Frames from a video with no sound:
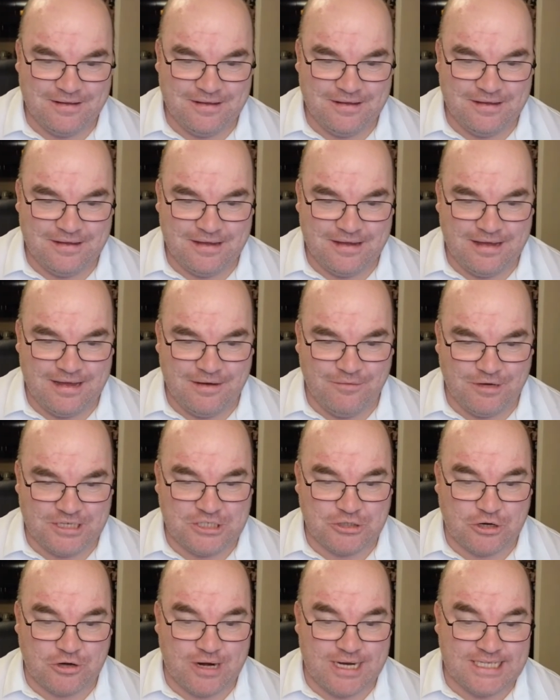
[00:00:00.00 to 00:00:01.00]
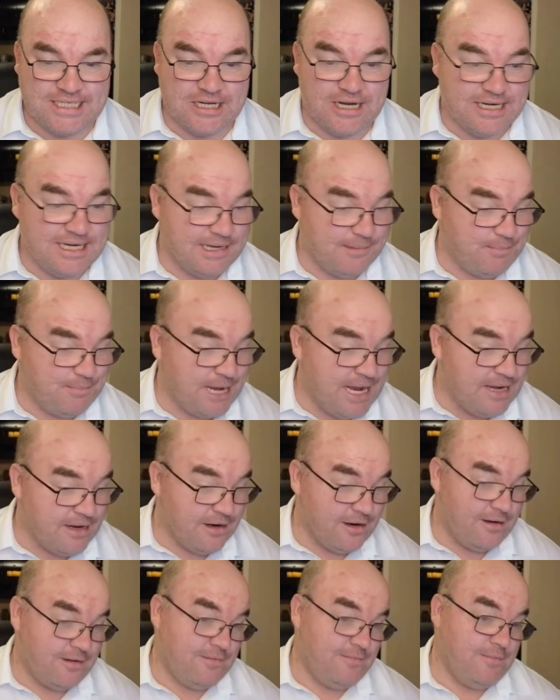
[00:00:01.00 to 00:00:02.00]
What's your crazy idea?
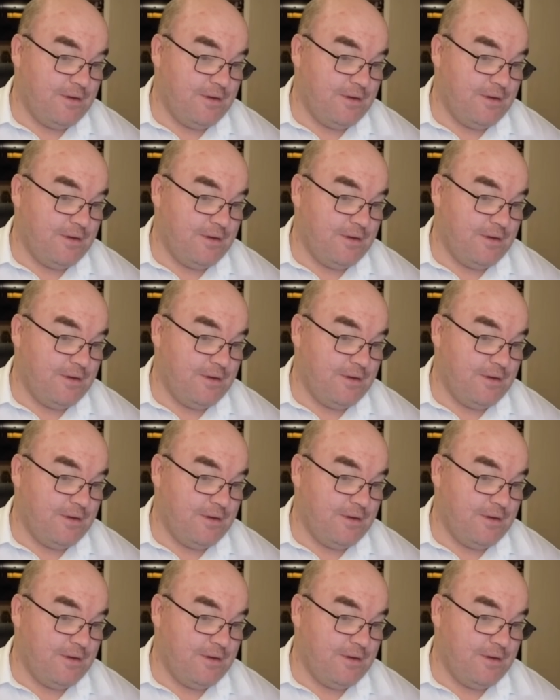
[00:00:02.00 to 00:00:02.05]
Peter, my